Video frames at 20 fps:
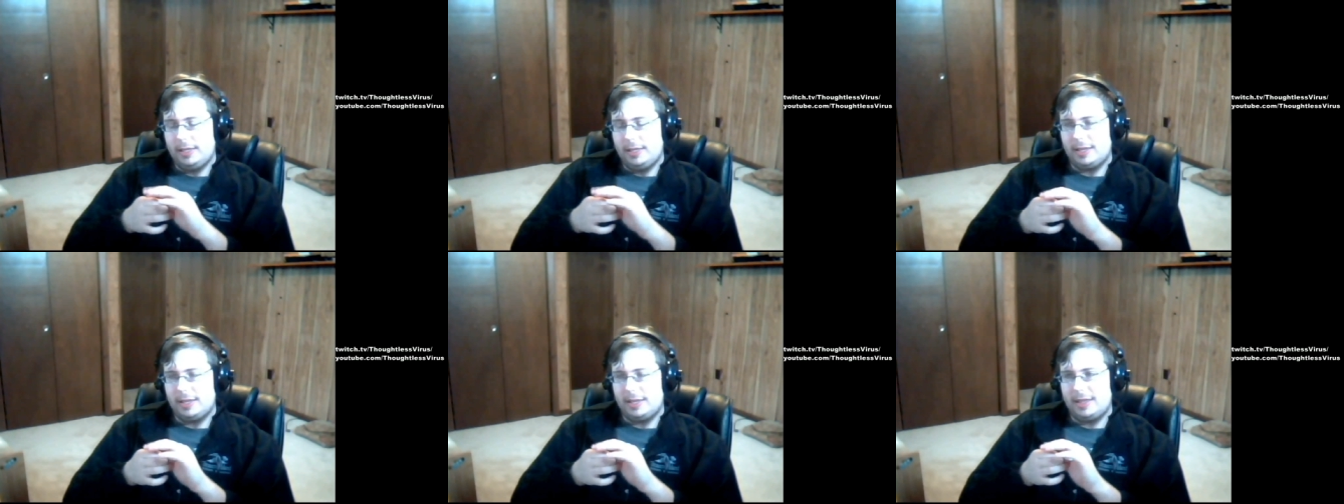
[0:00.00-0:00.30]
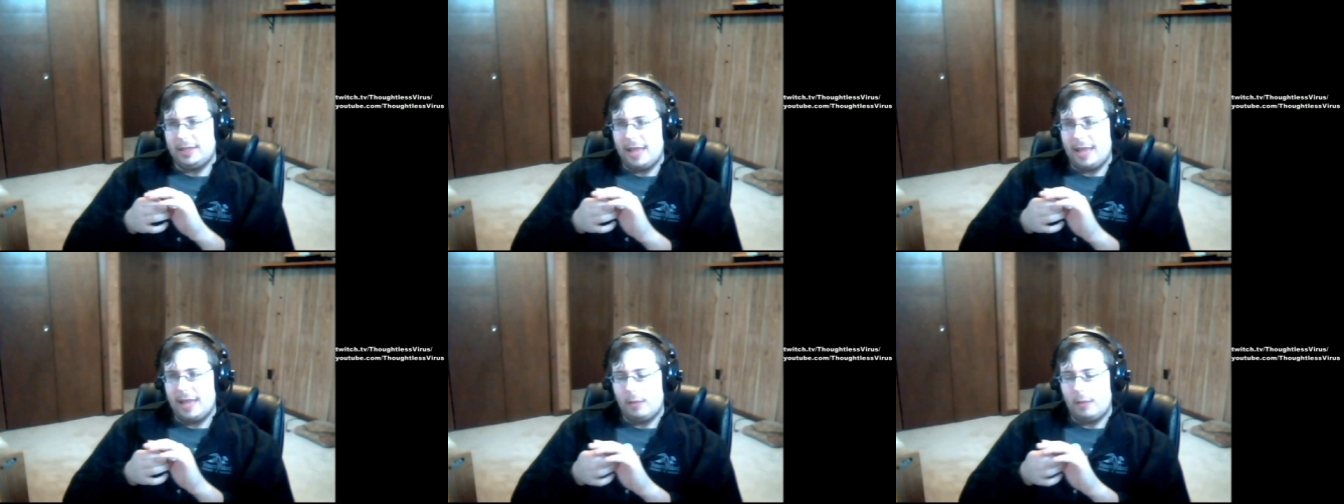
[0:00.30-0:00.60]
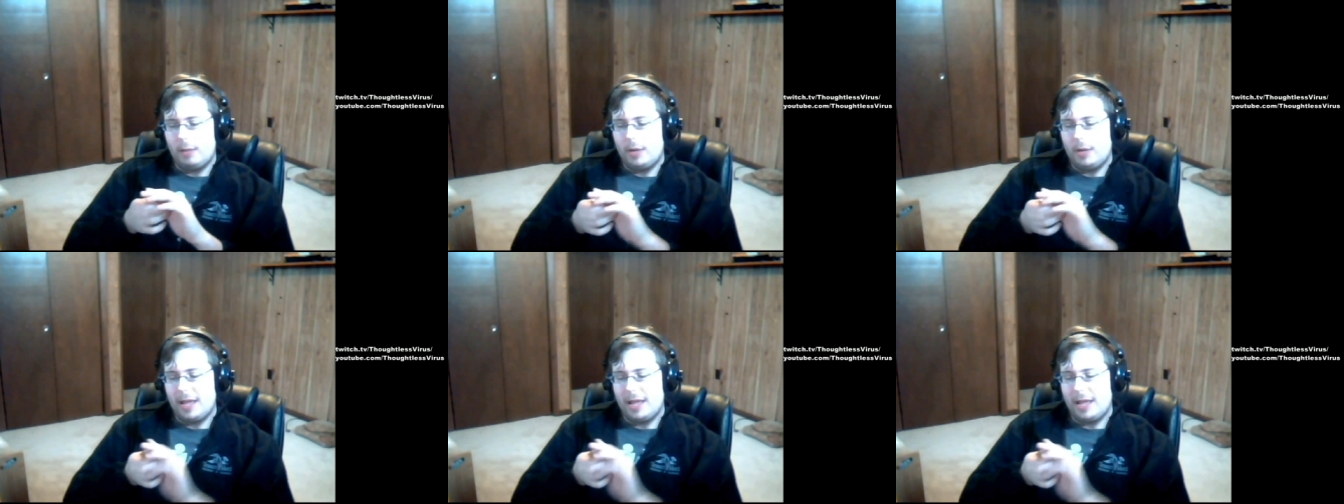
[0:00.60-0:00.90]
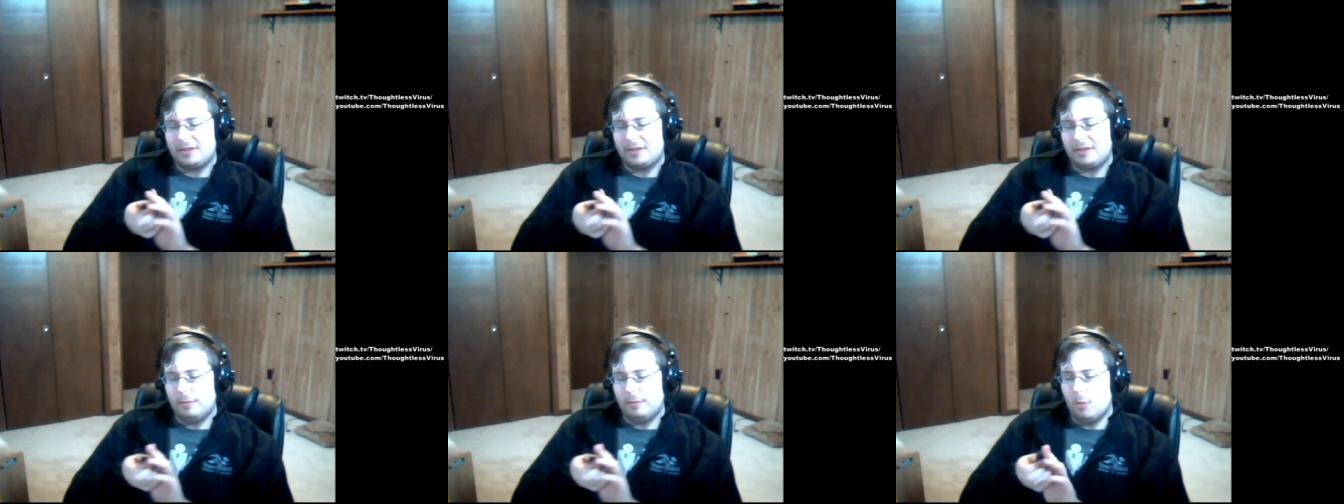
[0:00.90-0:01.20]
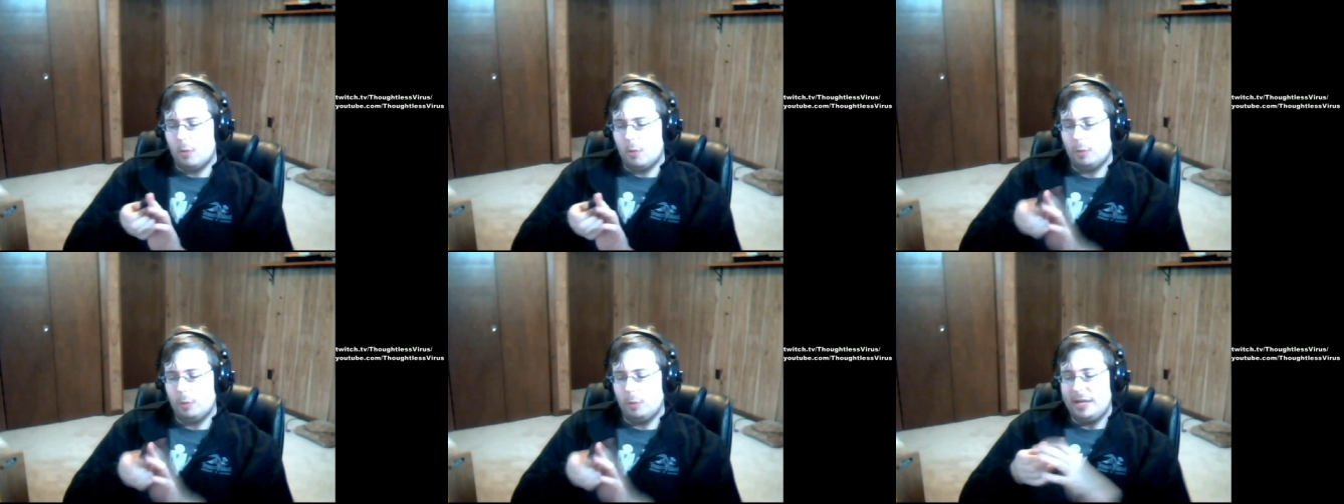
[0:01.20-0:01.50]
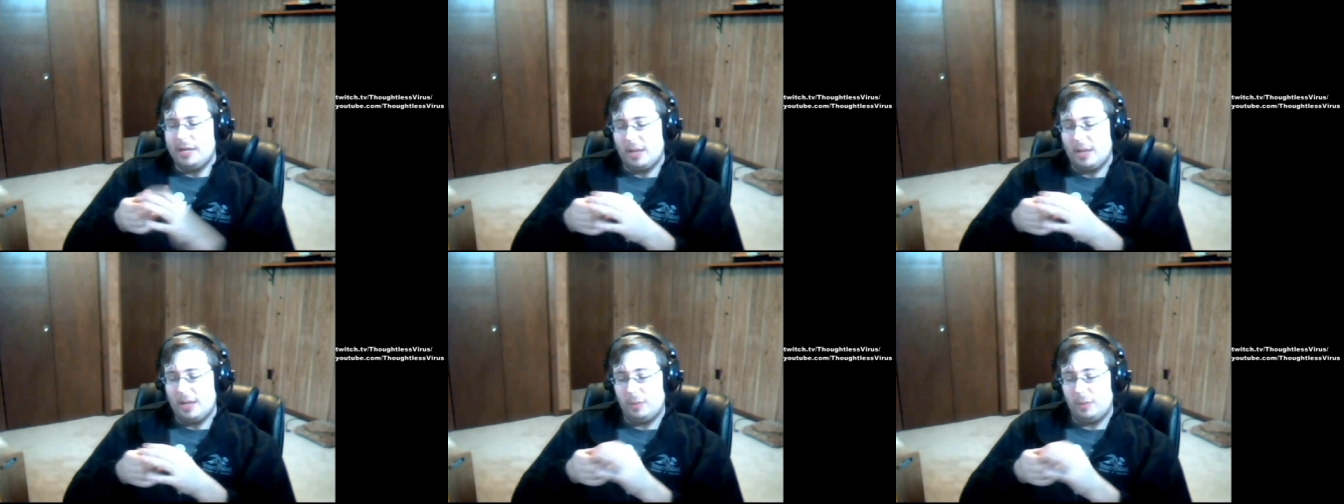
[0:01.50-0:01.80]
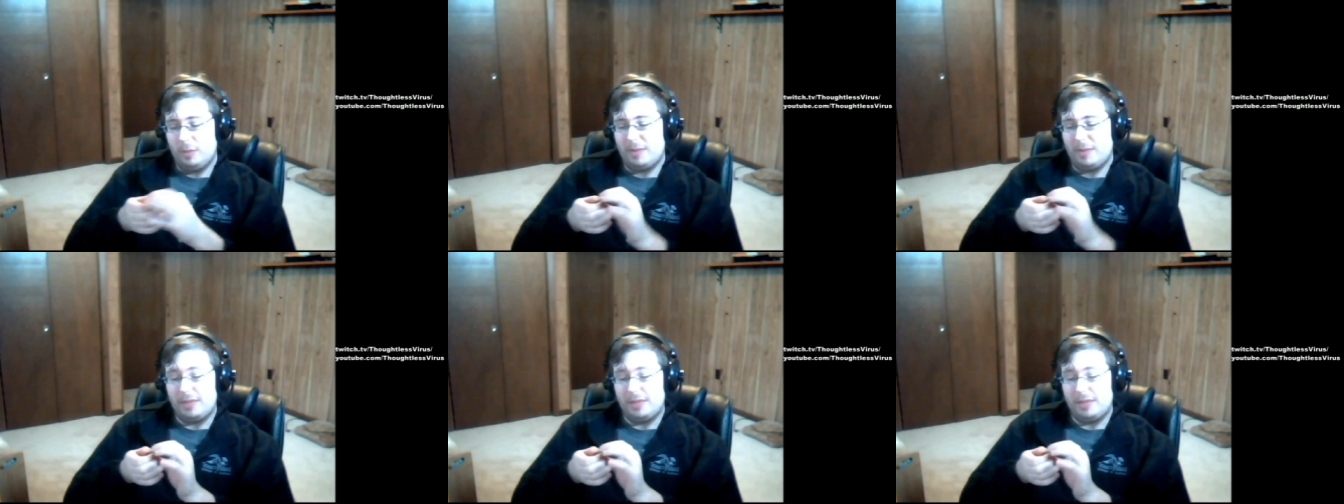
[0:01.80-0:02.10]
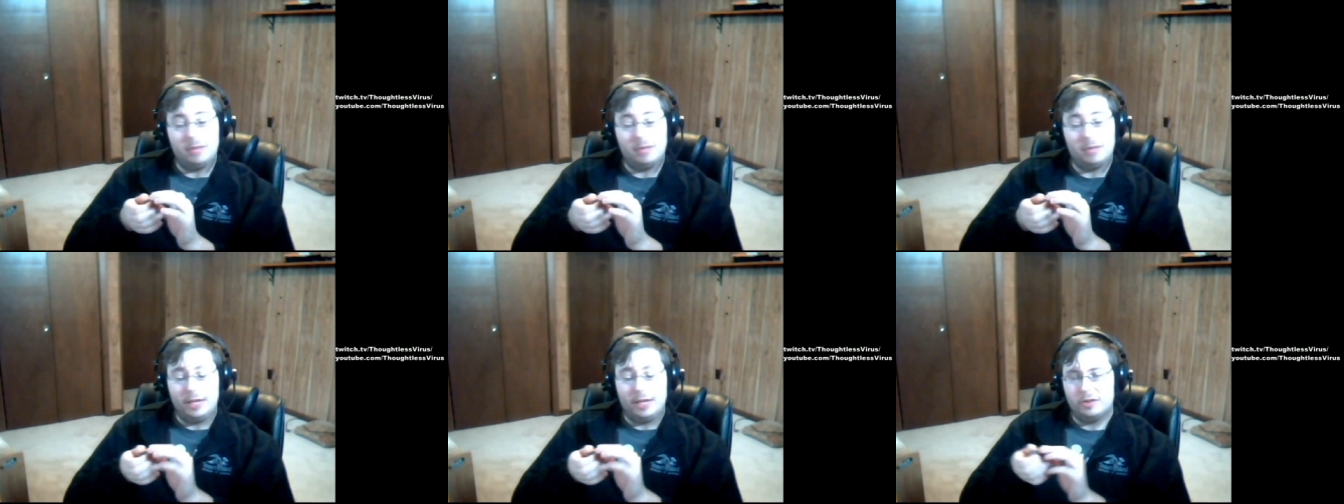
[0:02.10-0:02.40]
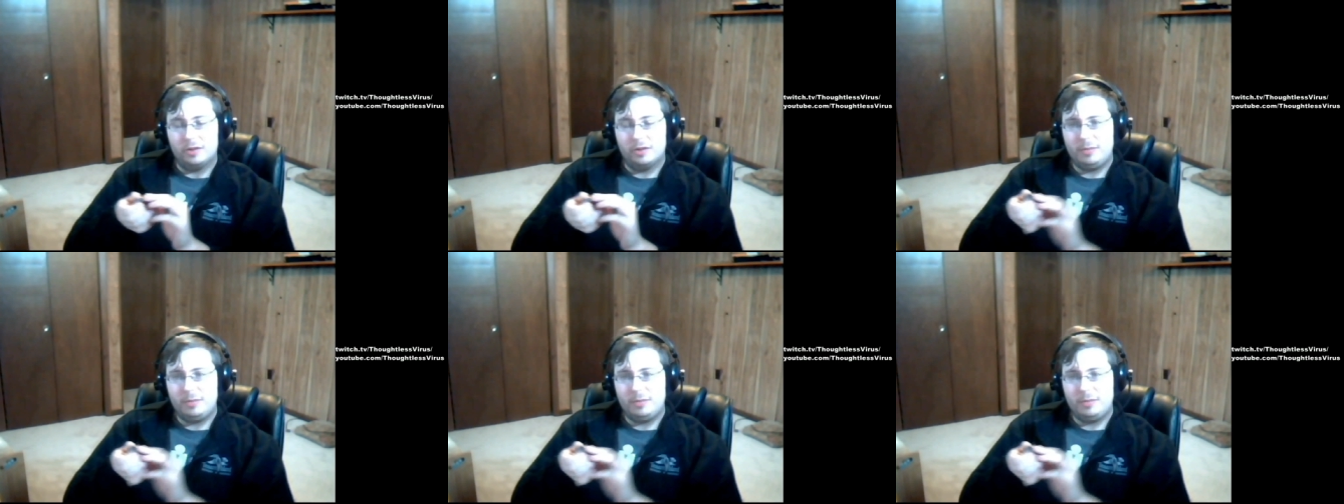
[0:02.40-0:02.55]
that one has to more be dealt with by the players,